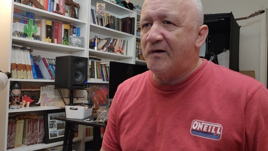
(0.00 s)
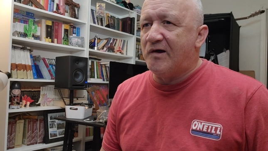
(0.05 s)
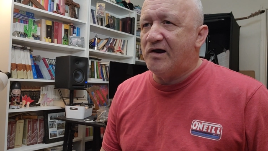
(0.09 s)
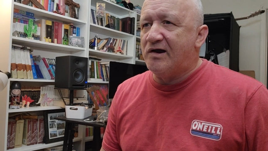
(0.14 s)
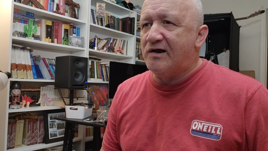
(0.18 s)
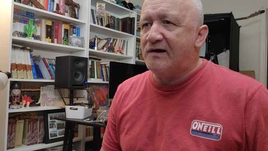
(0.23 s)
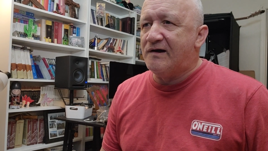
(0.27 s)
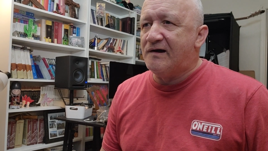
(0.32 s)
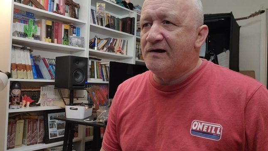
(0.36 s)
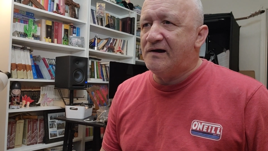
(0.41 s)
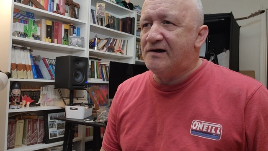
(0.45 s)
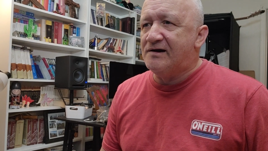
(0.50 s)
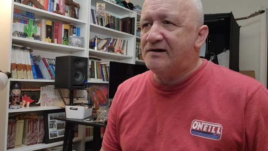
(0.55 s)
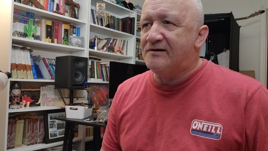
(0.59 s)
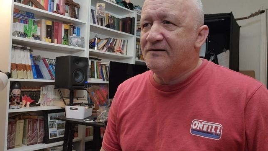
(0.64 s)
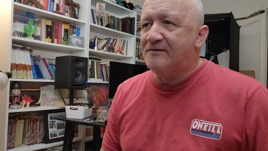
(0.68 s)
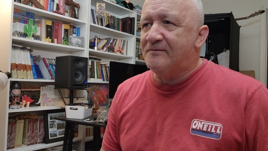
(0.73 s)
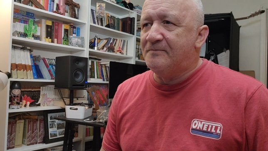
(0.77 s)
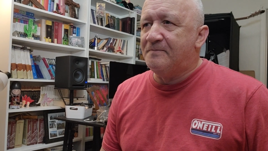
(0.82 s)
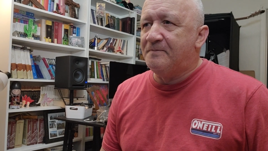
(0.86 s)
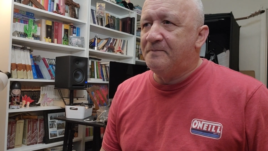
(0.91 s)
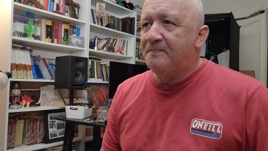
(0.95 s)

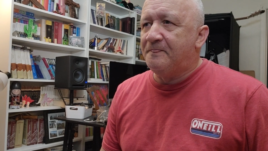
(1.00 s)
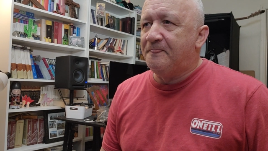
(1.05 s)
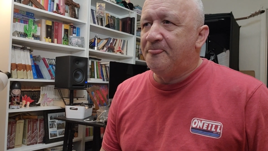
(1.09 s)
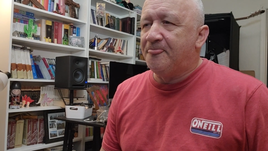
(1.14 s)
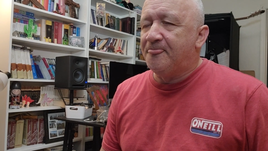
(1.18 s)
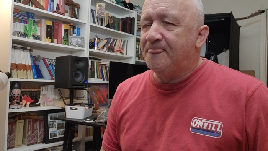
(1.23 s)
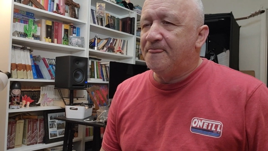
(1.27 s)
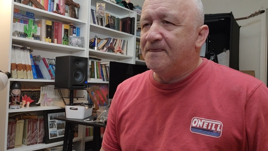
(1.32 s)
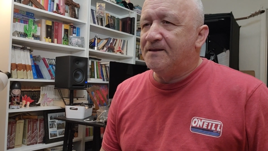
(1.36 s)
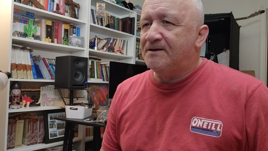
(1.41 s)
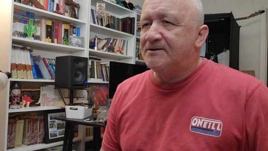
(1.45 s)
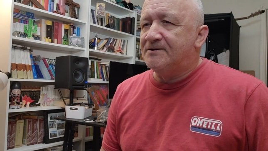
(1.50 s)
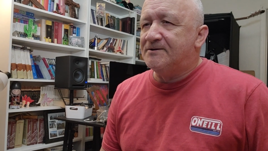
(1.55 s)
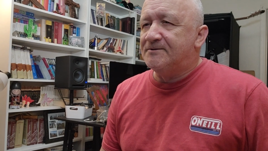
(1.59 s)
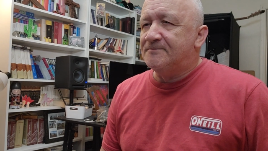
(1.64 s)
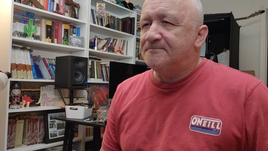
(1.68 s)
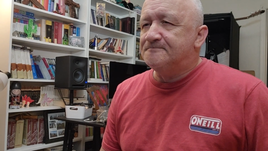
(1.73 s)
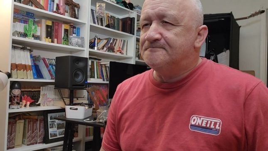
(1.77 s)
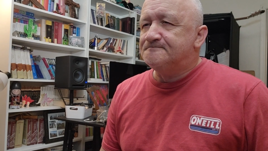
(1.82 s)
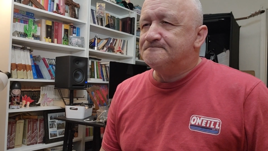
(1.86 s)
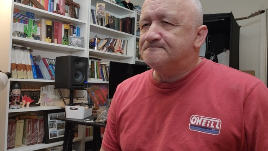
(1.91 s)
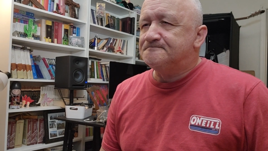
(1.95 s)
Nobody speaks.